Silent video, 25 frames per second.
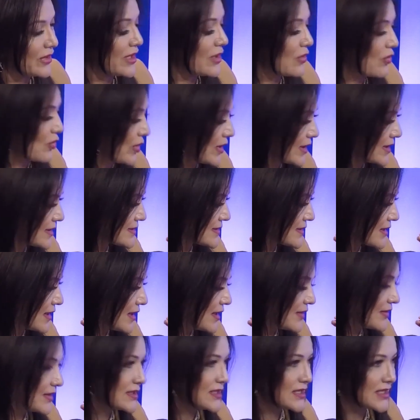It was
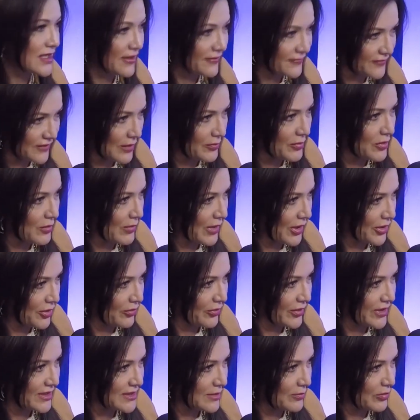the DFW
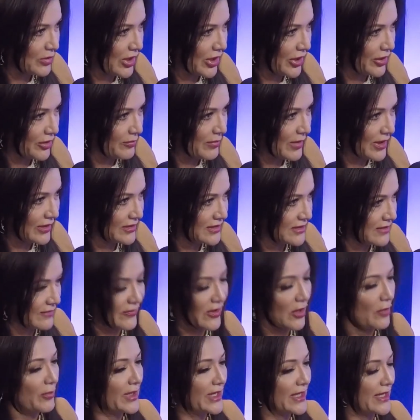Minority Supplier
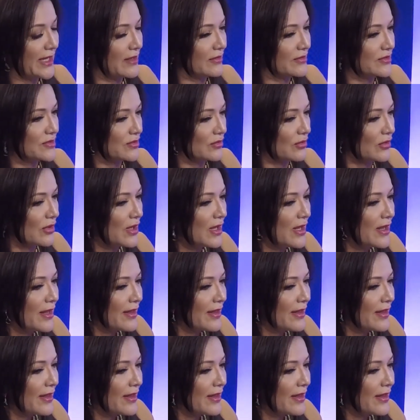Development Council.